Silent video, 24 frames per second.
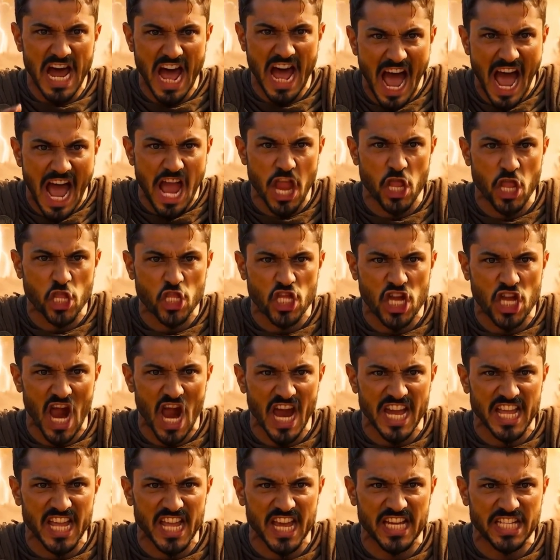The
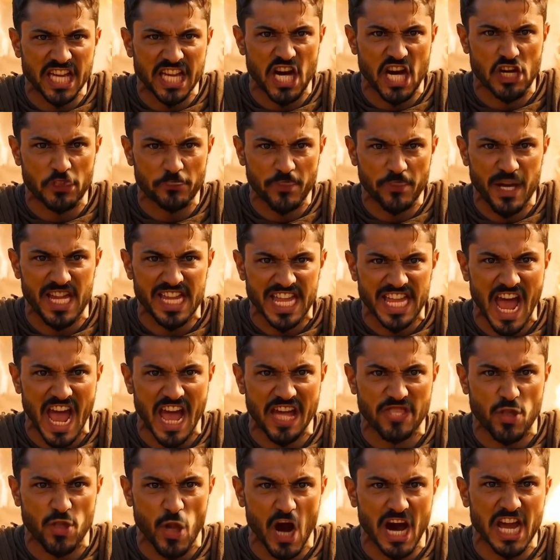family, now filled with
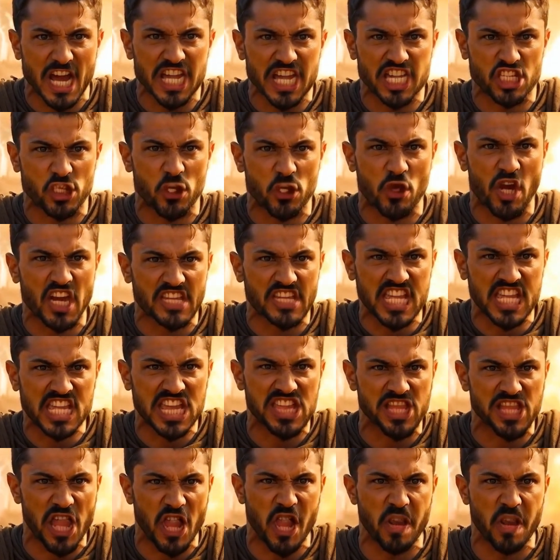terror, led him to
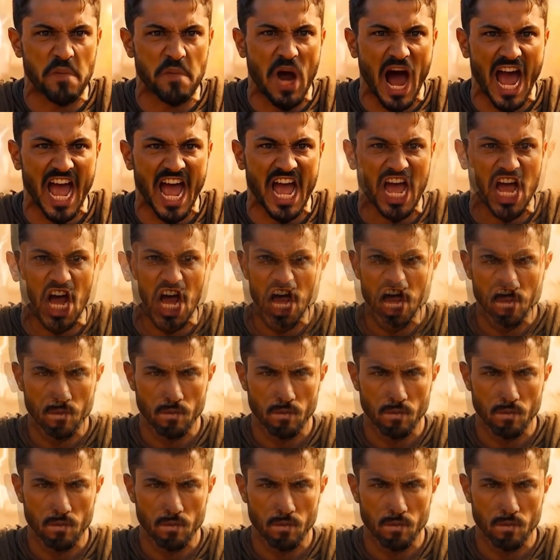Isabella's room.